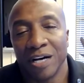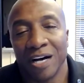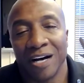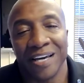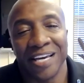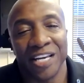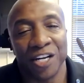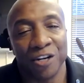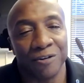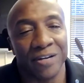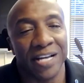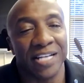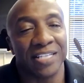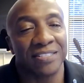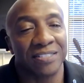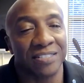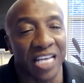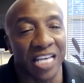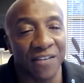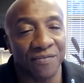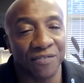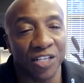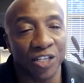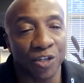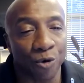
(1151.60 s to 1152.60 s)
internet
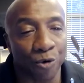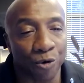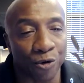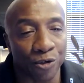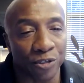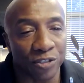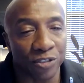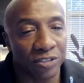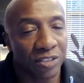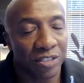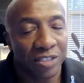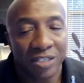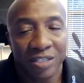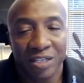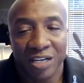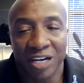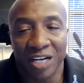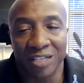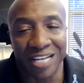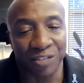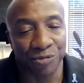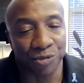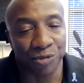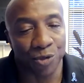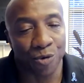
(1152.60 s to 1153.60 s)
safety course.
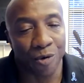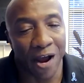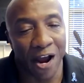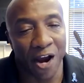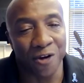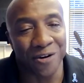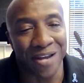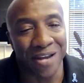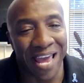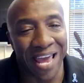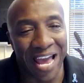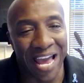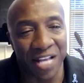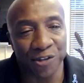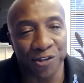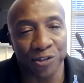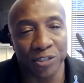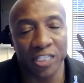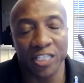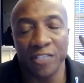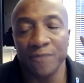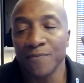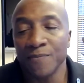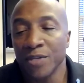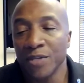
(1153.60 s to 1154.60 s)
That's required
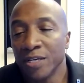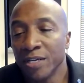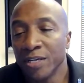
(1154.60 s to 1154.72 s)
annually.